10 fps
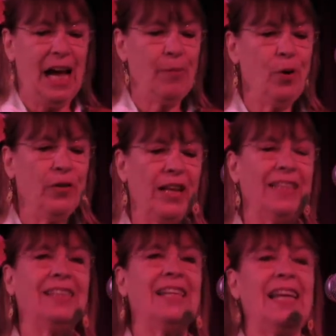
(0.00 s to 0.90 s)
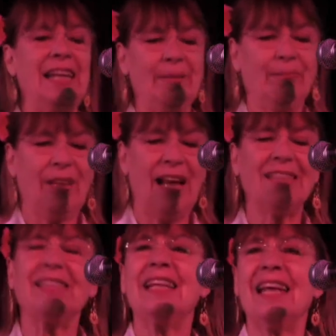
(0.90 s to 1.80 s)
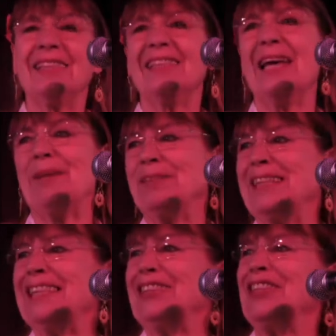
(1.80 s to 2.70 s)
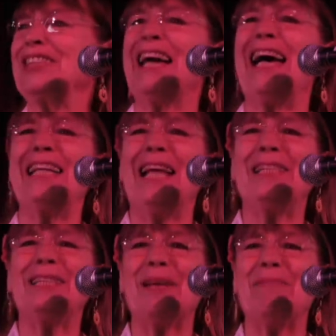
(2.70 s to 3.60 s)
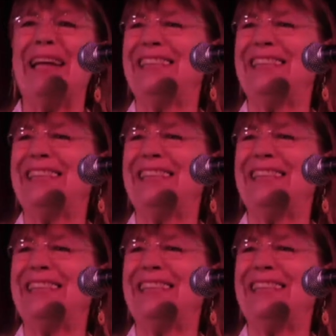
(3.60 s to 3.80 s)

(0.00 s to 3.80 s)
and what they see as the next steps. That's just guidelines. They may